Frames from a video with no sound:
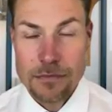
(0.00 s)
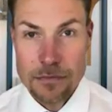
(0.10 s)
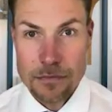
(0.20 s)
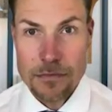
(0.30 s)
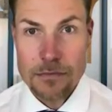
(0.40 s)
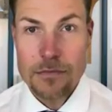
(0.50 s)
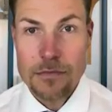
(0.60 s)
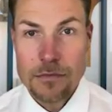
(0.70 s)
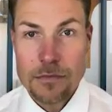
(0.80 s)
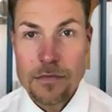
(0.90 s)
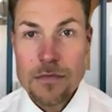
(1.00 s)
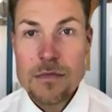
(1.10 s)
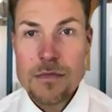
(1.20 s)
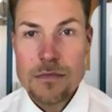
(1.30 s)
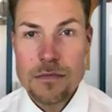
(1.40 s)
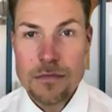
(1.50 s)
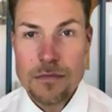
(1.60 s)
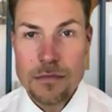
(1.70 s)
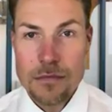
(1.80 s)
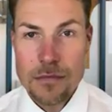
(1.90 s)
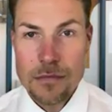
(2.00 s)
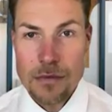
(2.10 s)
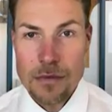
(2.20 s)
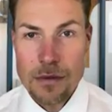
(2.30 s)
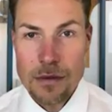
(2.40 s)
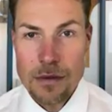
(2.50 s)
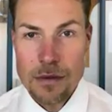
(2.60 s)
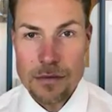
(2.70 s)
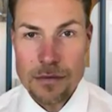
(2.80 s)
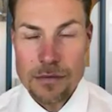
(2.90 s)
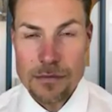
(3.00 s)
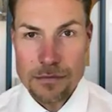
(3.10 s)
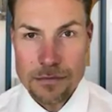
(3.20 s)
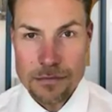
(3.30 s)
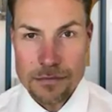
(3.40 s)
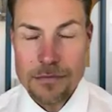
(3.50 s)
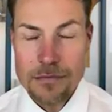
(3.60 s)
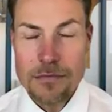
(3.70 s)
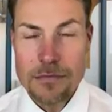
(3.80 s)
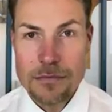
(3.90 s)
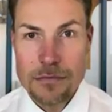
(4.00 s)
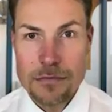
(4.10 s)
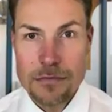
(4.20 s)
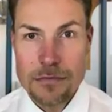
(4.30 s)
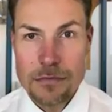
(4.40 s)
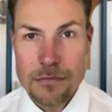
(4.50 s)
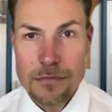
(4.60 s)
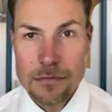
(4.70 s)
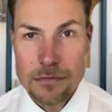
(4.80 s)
No words are spoken by the person on screen.